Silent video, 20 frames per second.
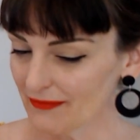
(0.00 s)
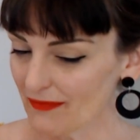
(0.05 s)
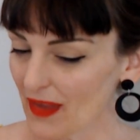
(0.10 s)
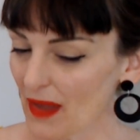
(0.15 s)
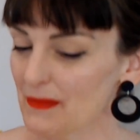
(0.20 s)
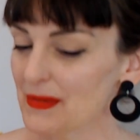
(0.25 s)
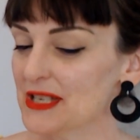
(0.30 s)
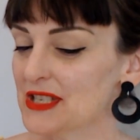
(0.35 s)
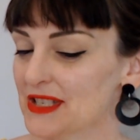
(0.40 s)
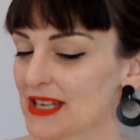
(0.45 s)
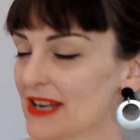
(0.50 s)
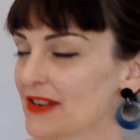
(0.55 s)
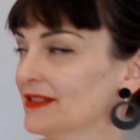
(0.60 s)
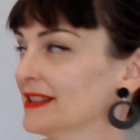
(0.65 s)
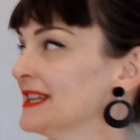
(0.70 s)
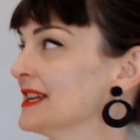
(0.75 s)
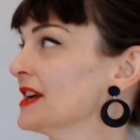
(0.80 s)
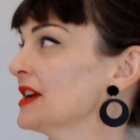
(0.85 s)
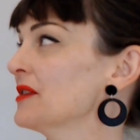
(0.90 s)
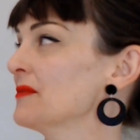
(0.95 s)
But
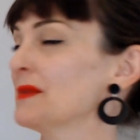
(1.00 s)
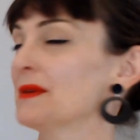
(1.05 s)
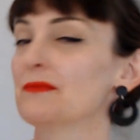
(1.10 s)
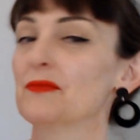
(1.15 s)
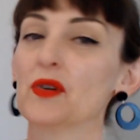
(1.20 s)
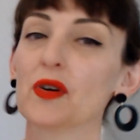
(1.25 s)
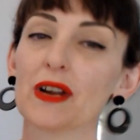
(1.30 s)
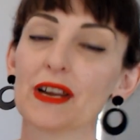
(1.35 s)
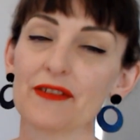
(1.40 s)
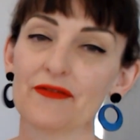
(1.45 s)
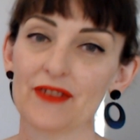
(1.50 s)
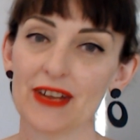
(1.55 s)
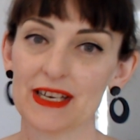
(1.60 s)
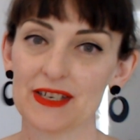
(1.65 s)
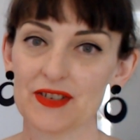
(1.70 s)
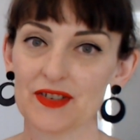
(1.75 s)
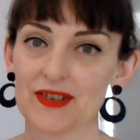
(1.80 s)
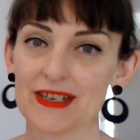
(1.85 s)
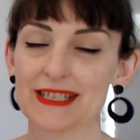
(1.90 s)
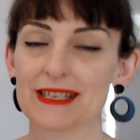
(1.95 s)
generally, you're going to be more
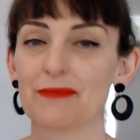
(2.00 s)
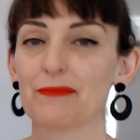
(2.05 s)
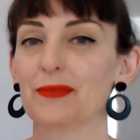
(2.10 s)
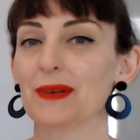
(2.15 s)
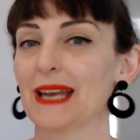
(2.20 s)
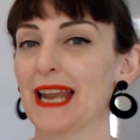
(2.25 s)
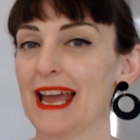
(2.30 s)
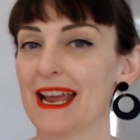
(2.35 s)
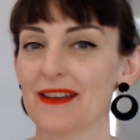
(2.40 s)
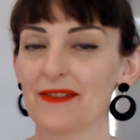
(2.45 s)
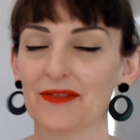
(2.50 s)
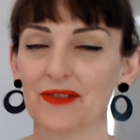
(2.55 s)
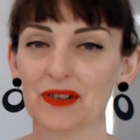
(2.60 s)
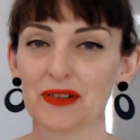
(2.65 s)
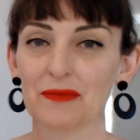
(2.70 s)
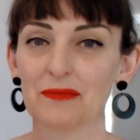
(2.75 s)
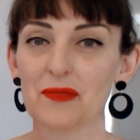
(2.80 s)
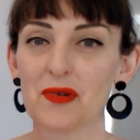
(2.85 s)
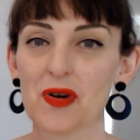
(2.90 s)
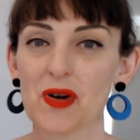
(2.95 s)
adventurous and
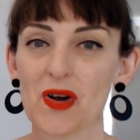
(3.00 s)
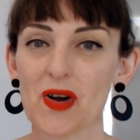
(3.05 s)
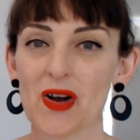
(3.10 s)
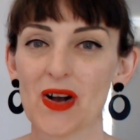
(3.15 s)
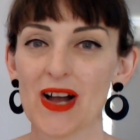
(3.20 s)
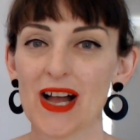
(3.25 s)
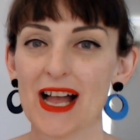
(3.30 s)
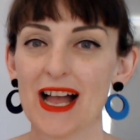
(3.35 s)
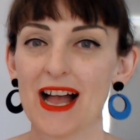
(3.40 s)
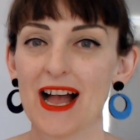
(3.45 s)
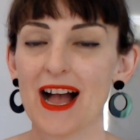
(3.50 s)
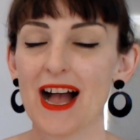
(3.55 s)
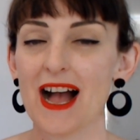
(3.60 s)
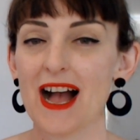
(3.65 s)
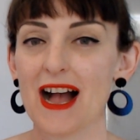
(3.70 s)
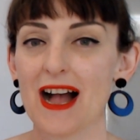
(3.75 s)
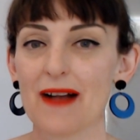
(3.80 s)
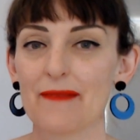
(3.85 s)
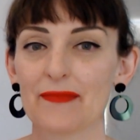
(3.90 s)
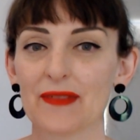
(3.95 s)
playful, more
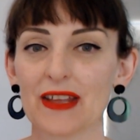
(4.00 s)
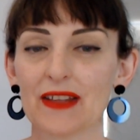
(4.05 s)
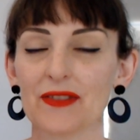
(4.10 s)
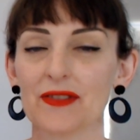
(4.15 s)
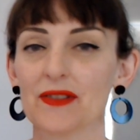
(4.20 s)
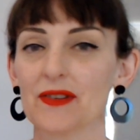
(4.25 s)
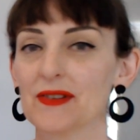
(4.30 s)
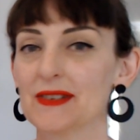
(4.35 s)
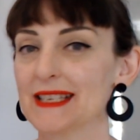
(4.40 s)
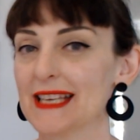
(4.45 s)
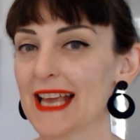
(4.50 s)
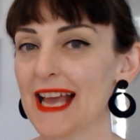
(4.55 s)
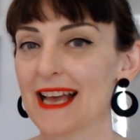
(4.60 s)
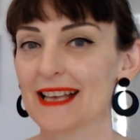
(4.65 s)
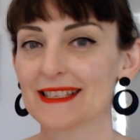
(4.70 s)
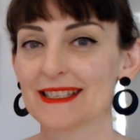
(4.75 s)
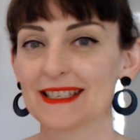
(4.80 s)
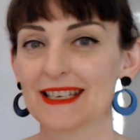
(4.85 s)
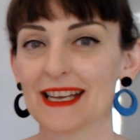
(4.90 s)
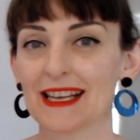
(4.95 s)

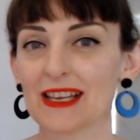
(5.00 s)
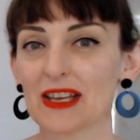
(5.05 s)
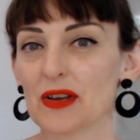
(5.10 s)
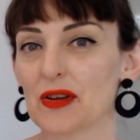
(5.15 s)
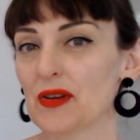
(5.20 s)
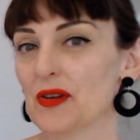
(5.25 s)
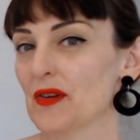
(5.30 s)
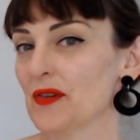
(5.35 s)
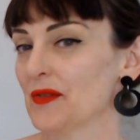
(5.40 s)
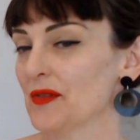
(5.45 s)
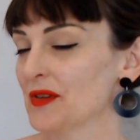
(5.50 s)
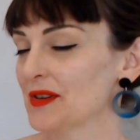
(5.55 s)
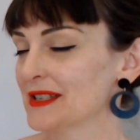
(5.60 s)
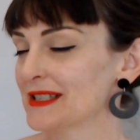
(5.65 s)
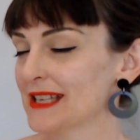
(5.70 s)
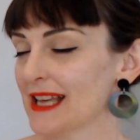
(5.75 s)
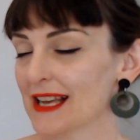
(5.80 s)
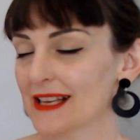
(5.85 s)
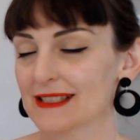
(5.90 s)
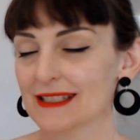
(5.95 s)
enthusiastic. Your
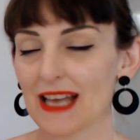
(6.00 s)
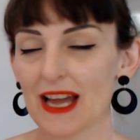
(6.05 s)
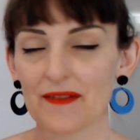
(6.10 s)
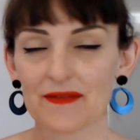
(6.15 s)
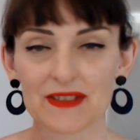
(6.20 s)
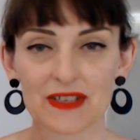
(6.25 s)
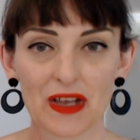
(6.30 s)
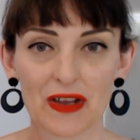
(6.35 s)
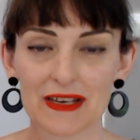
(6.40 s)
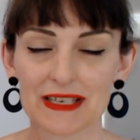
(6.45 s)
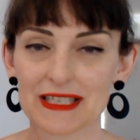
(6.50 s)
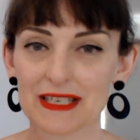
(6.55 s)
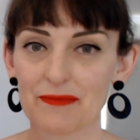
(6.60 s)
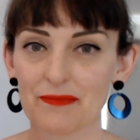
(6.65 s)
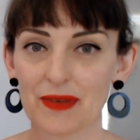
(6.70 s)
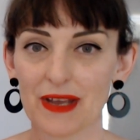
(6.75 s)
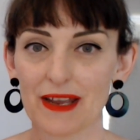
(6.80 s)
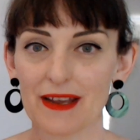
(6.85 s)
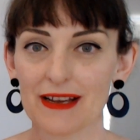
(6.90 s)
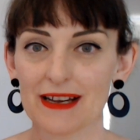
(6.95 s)
sex life is going to
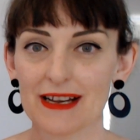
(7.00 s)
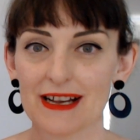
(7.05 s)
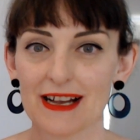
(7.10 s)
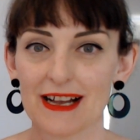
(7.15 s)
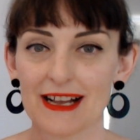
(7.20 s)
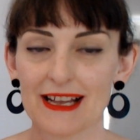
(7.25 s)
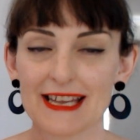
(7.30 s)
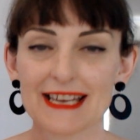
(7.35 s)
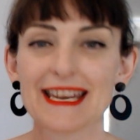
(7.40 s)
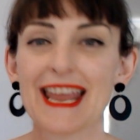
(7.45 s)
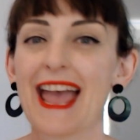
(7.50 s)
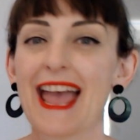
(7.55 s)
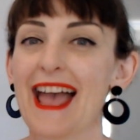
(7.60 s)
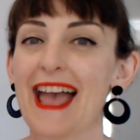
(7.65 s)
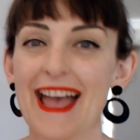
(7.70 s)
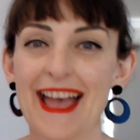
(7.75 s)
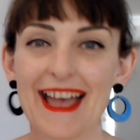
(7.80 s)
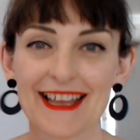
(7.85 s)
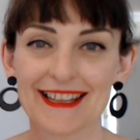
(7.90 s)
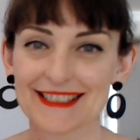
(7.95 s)
be
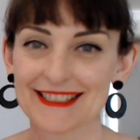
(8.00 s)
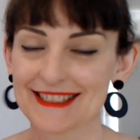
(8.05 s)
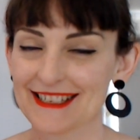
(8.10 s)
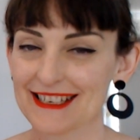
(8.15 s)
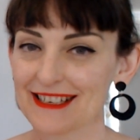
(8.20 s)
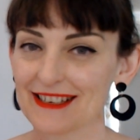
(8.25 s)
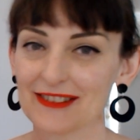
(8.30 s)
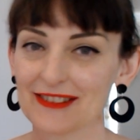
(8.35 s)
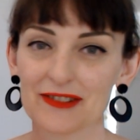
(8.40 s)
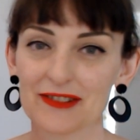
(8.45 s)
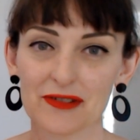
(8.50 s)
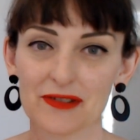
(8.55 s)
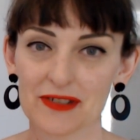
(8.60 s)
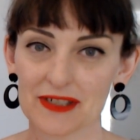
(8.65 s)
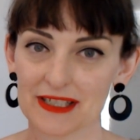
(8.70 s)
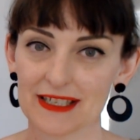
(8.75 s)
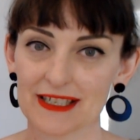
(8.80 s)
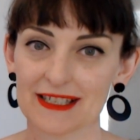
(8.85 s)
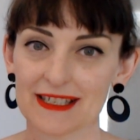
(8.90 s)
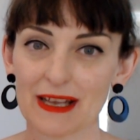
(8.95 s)
enhanced in a
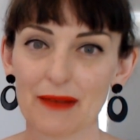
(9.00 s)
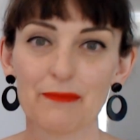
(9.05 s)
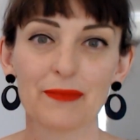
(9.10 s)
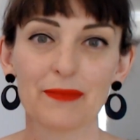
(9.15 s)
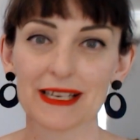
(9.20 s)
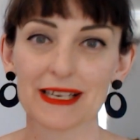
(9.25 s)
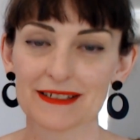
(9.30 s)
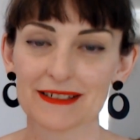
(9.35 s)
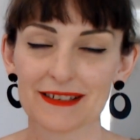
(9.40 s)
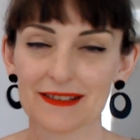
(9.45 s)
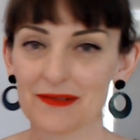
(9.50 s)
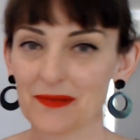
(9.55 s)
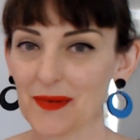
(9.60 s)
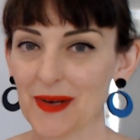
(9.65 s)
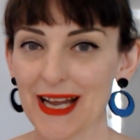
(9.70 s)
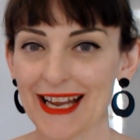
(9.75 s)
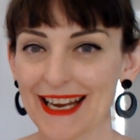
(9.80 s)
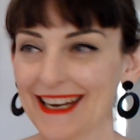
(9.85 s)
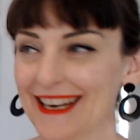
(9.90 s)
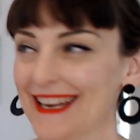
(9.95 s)
gorgeous, abundant
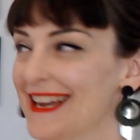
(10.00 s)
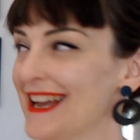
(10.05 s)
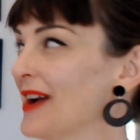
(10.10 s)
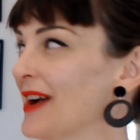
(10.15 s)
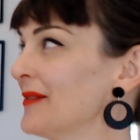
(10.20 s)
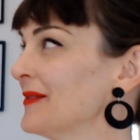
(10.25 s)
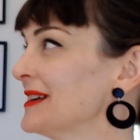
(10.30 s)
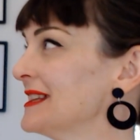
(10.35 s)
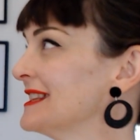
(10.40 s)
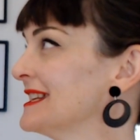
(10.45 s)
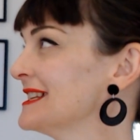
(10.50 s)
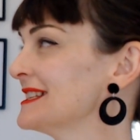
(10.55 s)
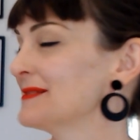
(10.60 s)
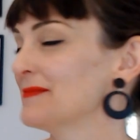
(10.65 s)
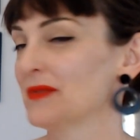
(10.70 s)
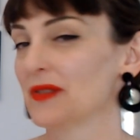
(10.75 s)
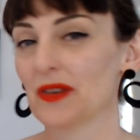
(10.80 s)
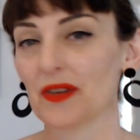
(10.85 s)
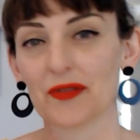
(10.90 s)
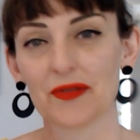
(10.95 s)
way with this
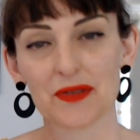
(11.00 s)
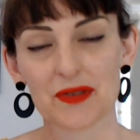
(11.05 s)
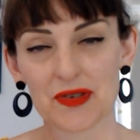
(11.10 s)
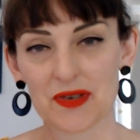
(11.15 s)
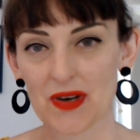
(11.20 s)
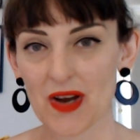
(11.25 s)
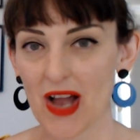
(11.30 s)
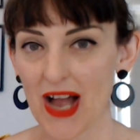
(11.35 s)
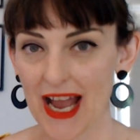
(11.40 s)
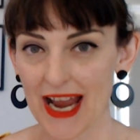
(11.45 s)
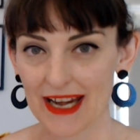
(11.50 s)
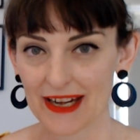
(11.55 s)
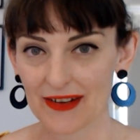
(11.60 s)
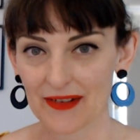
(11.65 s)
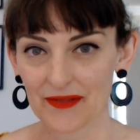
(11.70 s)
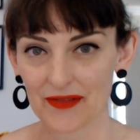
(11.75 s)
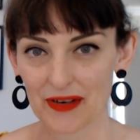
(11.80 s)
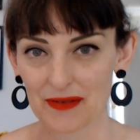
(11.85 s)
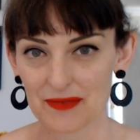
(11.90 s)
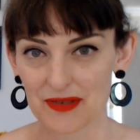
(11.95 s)
beautiful trine
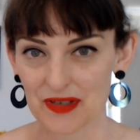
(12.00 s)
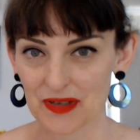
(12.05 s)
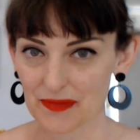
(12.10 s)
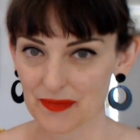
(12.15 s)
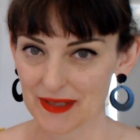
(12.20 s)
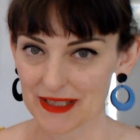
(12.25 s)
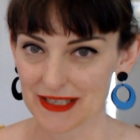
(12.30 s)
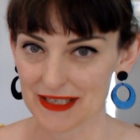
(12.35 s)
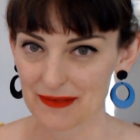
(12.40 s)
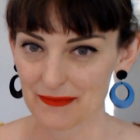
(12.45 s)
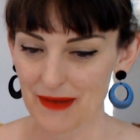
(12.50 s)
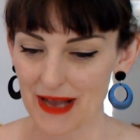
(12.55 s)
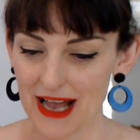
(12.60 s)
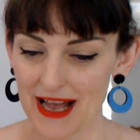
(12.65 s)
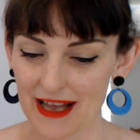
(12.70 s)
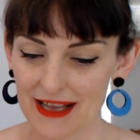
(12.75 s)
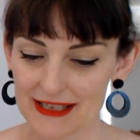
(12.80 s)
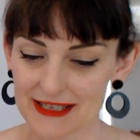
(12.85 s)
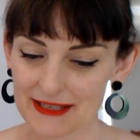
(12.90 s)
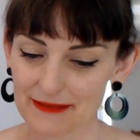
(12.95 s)
from Jupiter to
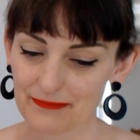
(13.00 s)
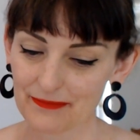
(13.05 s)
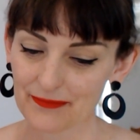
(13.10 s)
Mars.